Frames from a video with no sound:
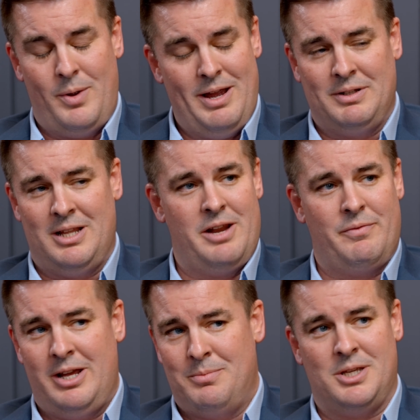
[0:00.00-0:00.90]
we have a lot of
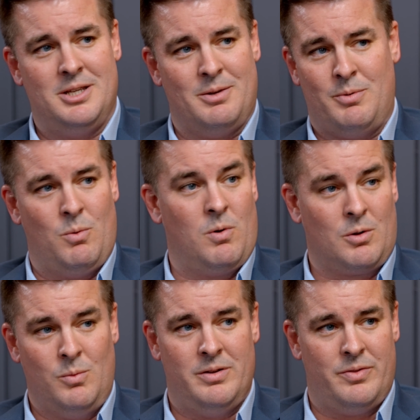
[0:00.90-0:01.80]
AMCs that we
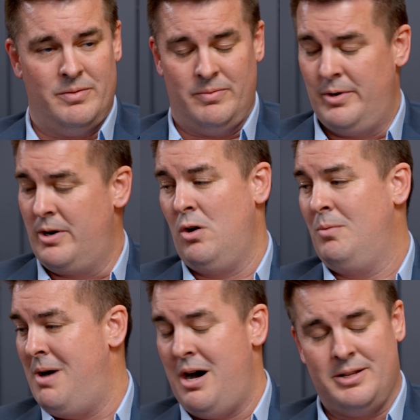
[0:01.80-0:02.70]
work with. They're all
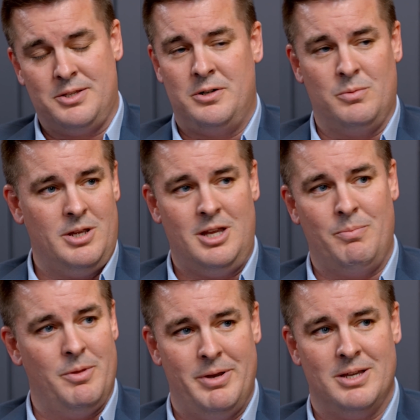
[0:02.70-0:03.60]
monitored. We
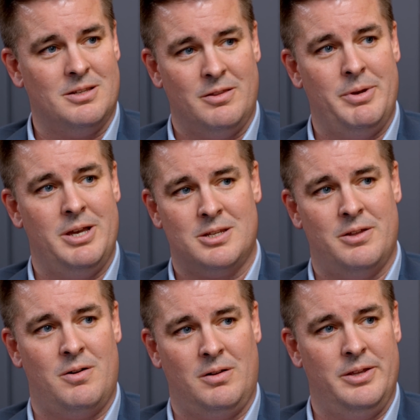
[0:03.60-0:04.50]
keep the best of the best
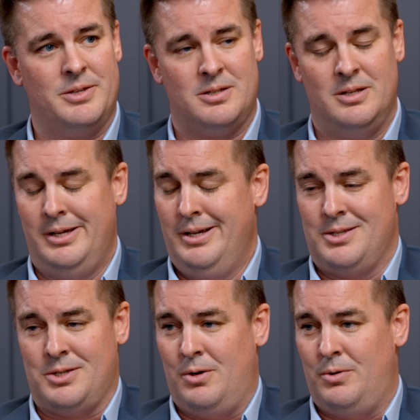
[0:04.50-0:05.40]
on our list. So